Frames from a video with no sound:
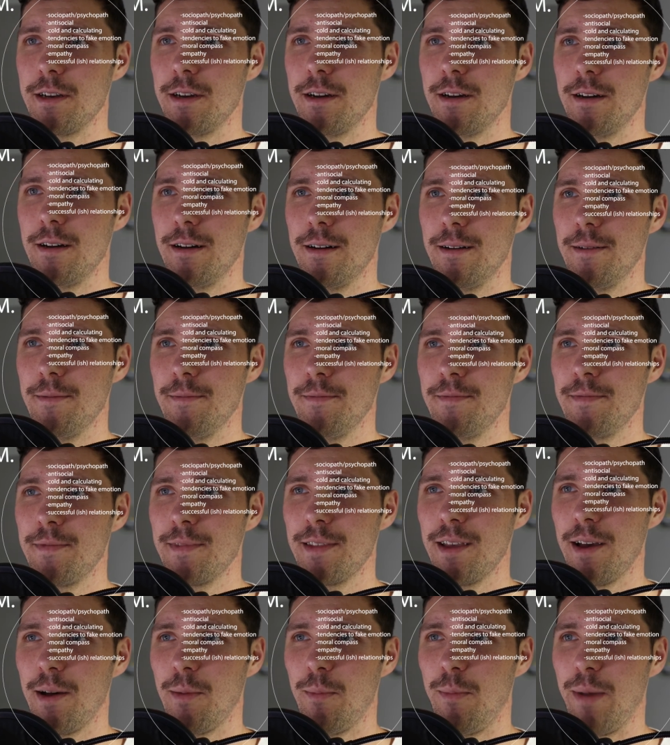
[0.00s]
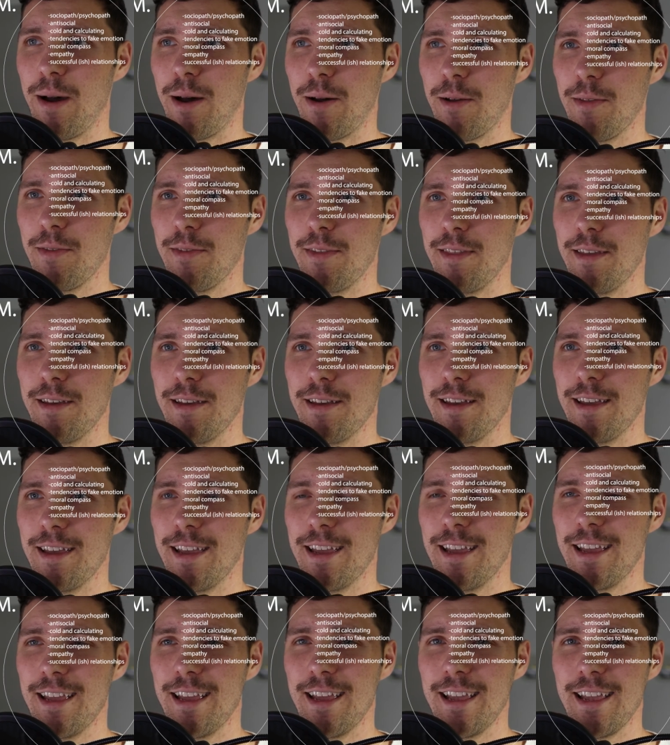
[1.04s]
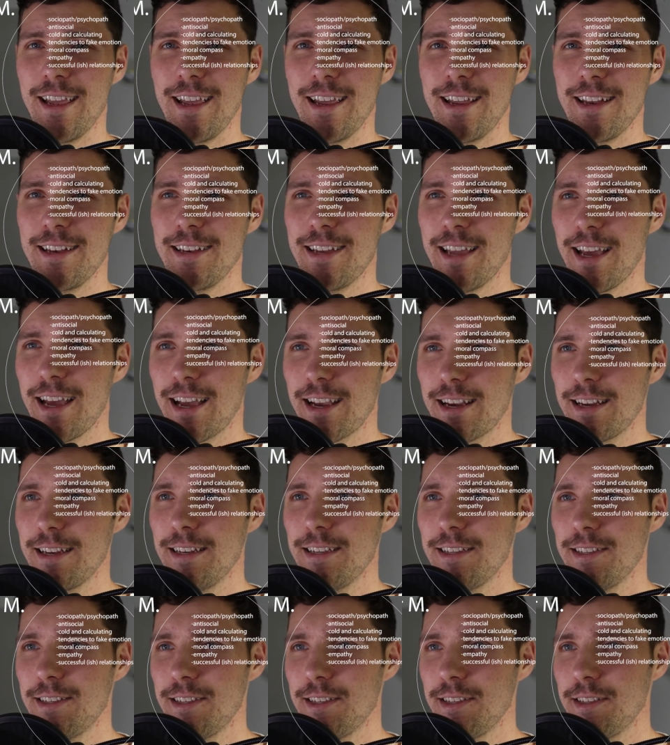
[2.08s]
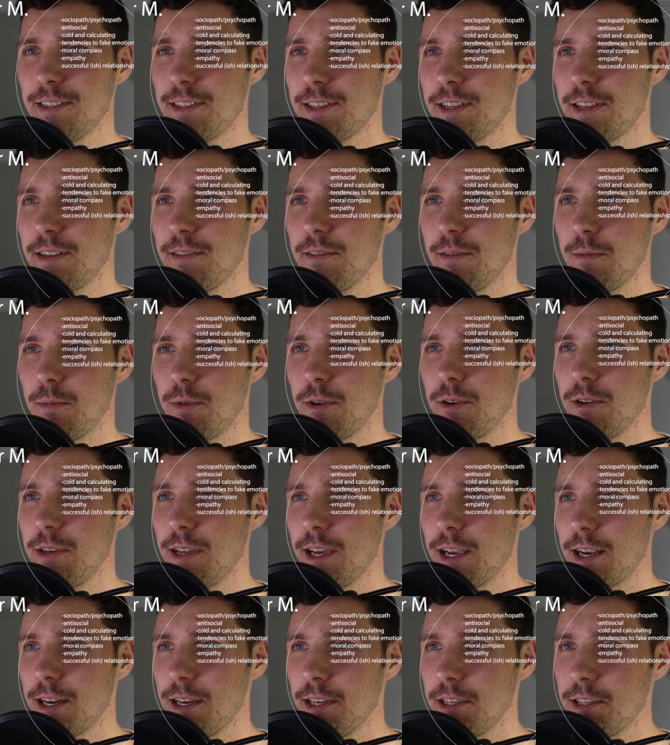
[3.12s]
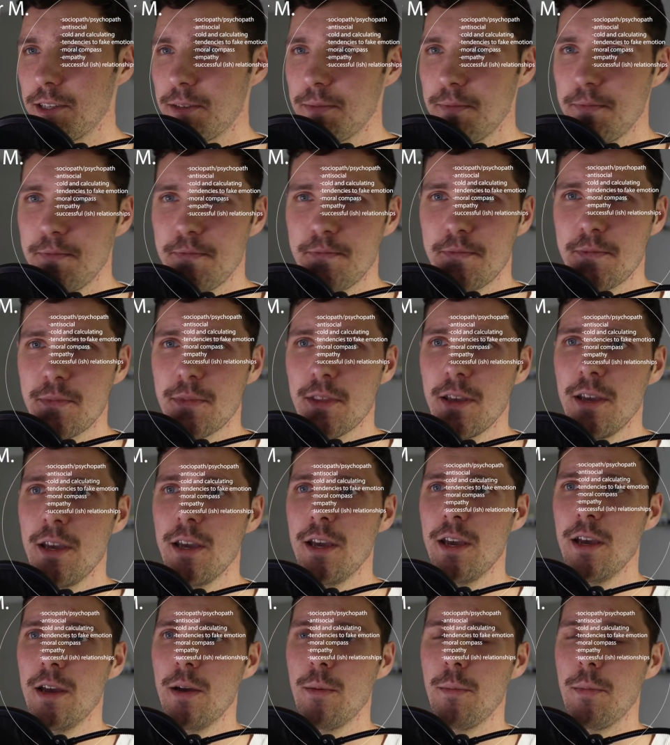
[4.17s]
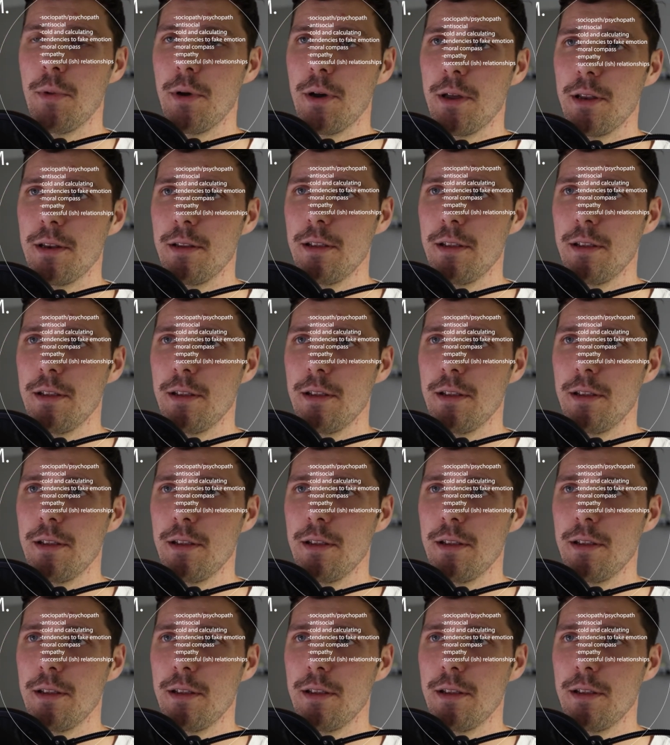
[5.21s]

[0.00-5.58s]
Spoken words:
about the antagonists instead of the protagonists. But